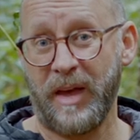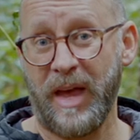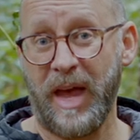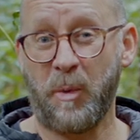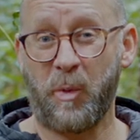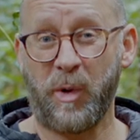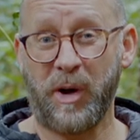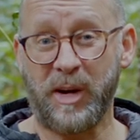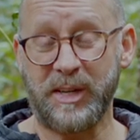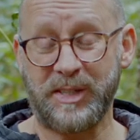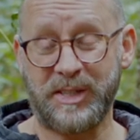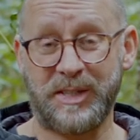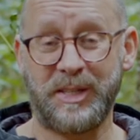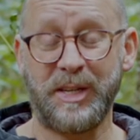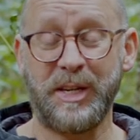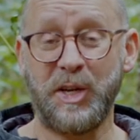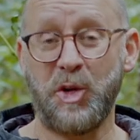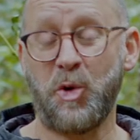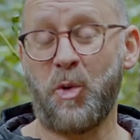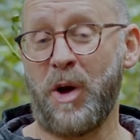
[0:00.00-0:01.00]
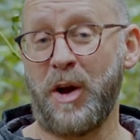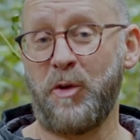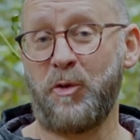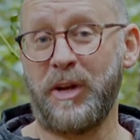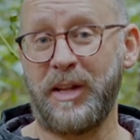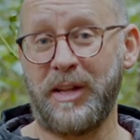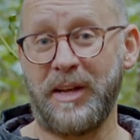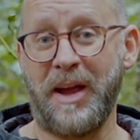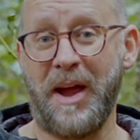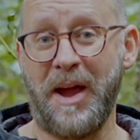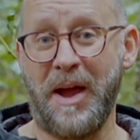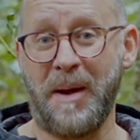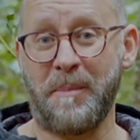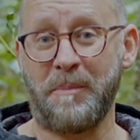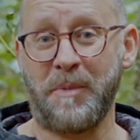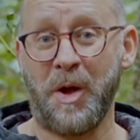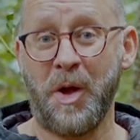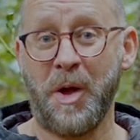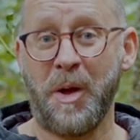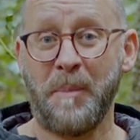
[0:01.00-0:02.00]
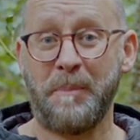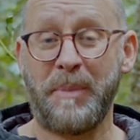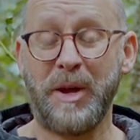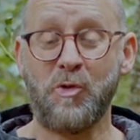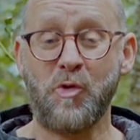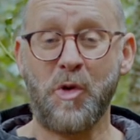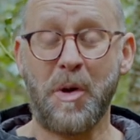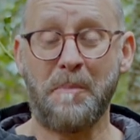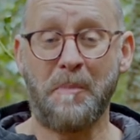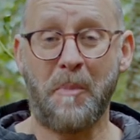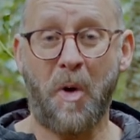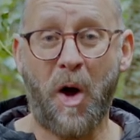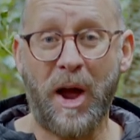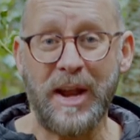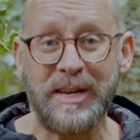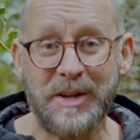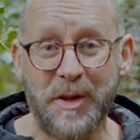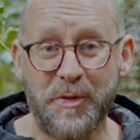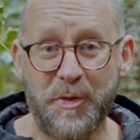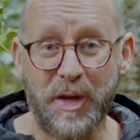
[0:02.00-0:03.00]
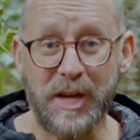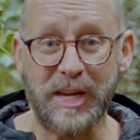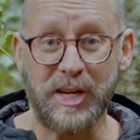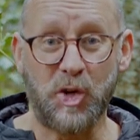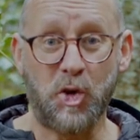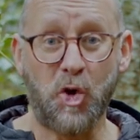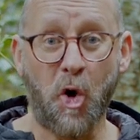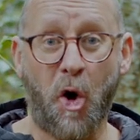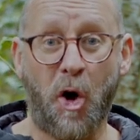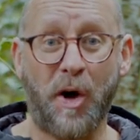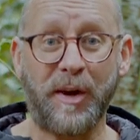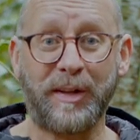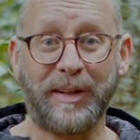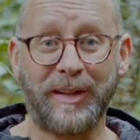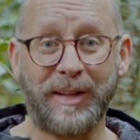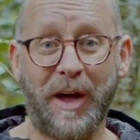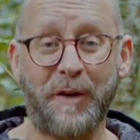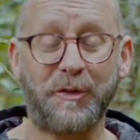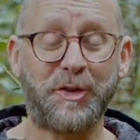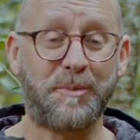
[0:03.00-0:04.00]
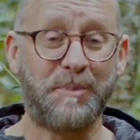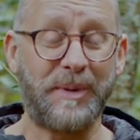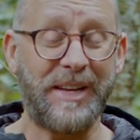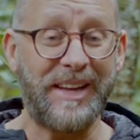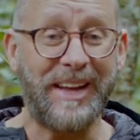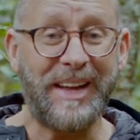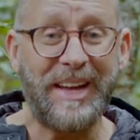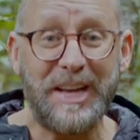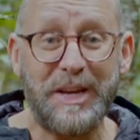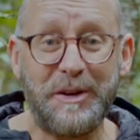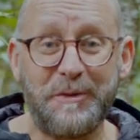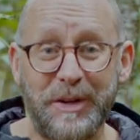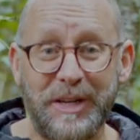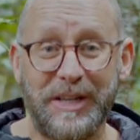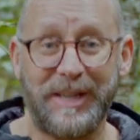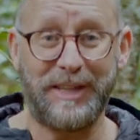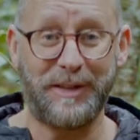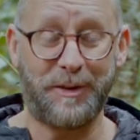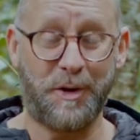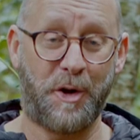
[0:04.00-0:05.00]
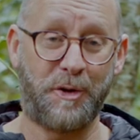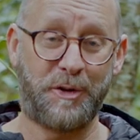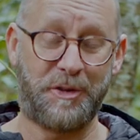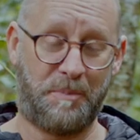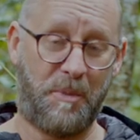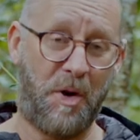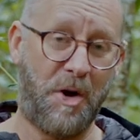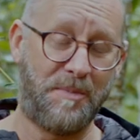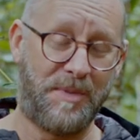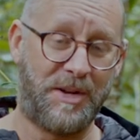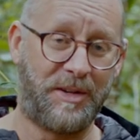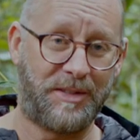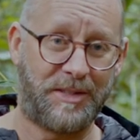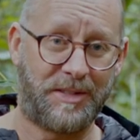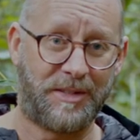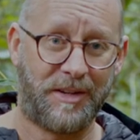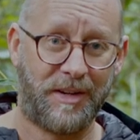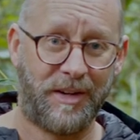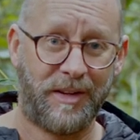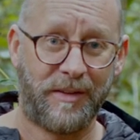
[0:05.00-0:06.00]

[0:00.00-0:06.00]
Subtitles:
And when I see who I really am, be reminded that God loves me even in those moments.